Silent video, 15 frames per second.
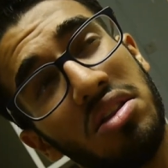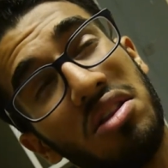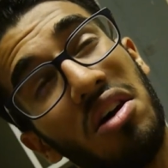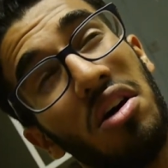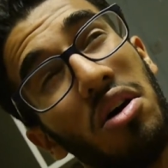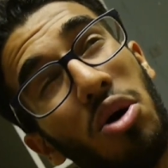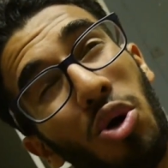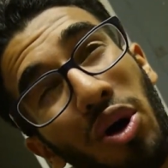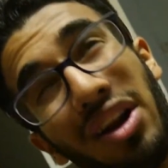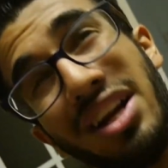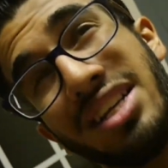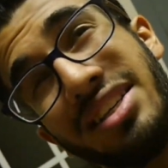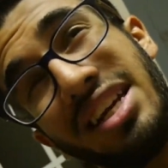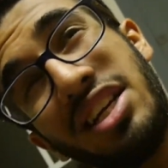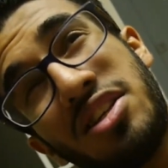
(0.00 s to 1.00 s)
the
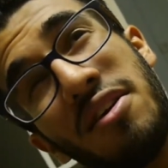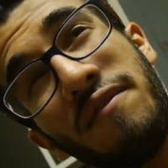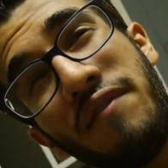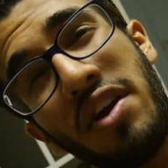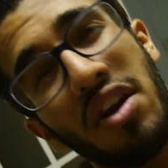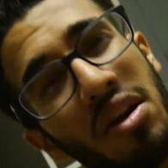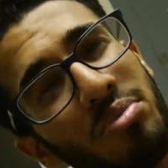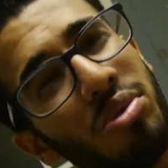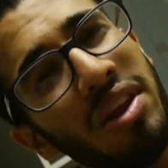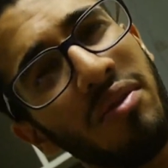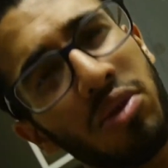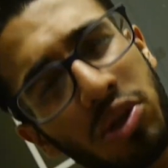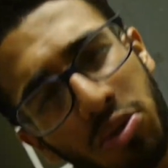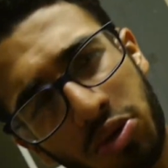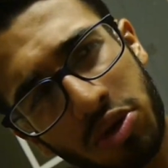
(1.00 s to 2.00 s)
organization fair, I believe
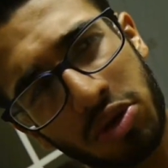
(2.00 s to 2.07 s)
was what it